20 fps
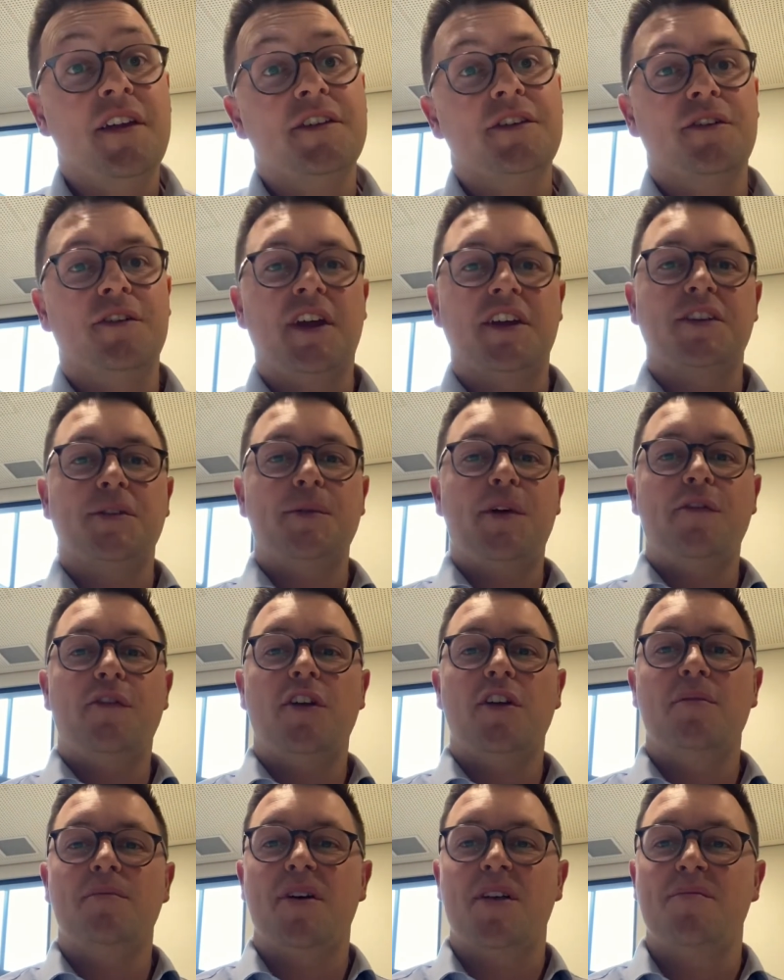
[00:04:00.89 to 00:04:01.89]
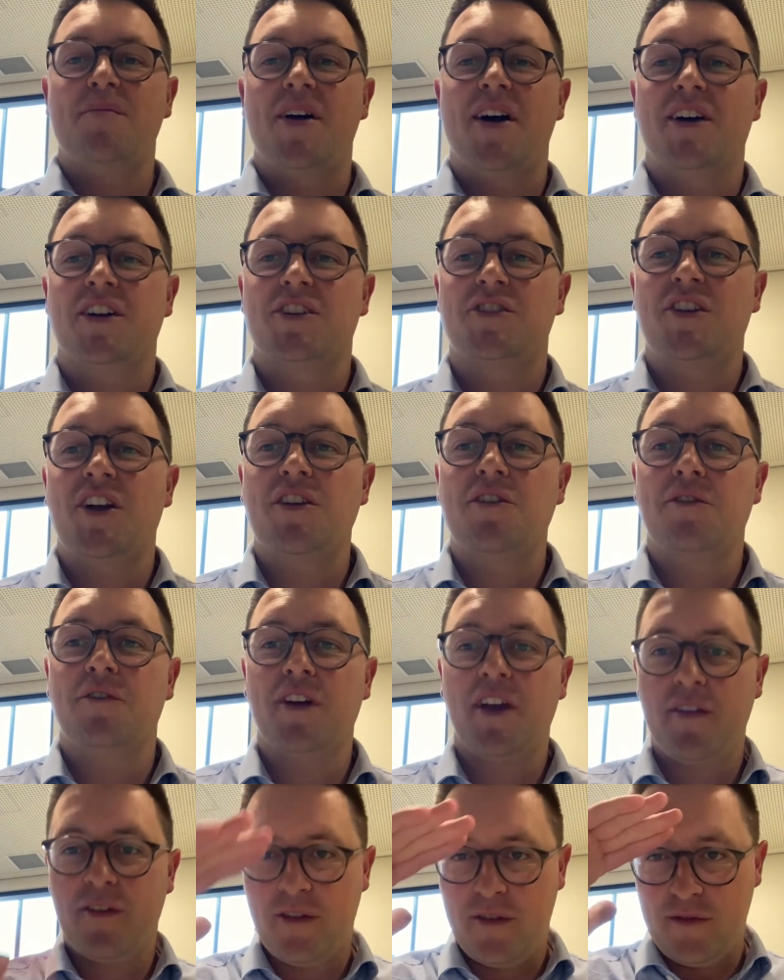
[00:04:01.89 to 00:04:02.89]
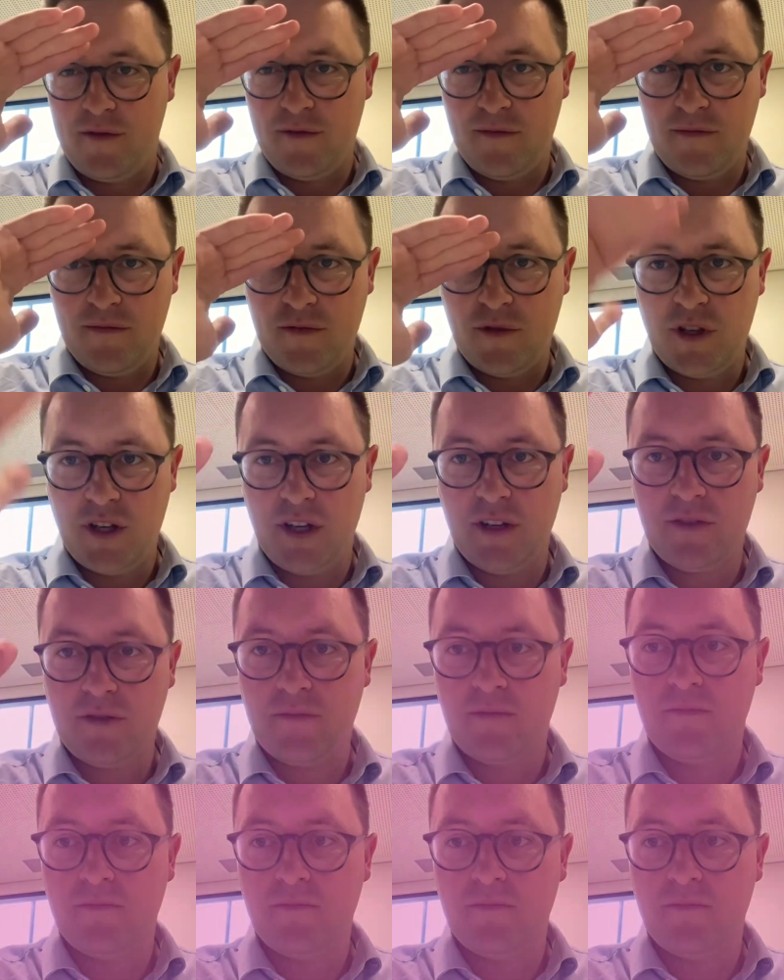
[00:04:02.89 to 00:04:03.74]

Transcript: Till next time, everyone, may the markets train in your favour. Cheers.